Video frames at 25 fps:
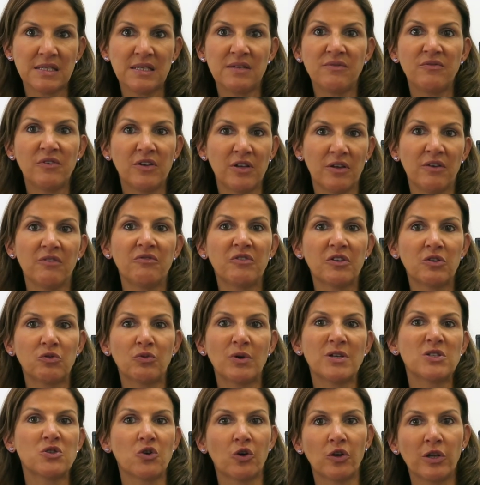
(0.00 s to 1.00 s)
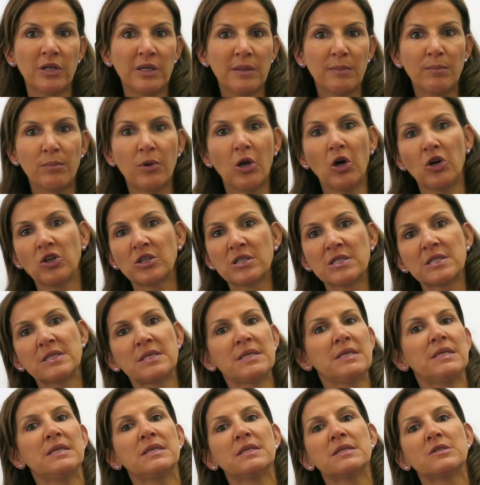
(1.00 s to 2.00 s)
even if it was only blocked
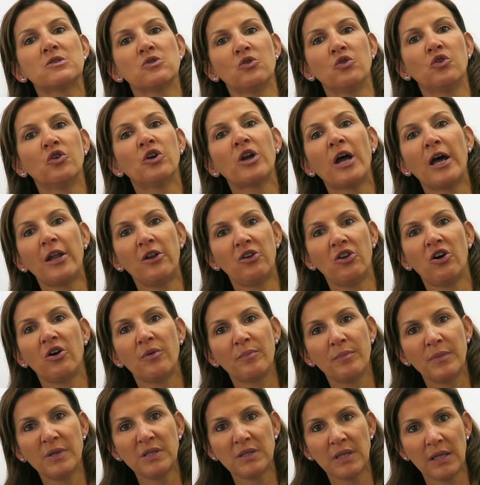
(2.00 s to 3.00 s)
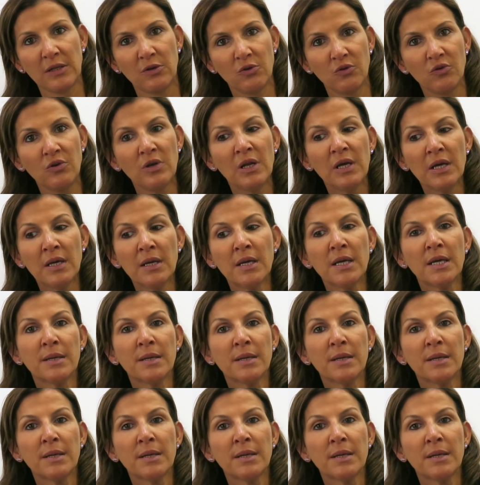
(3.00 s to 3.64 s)
seats or allotment and all.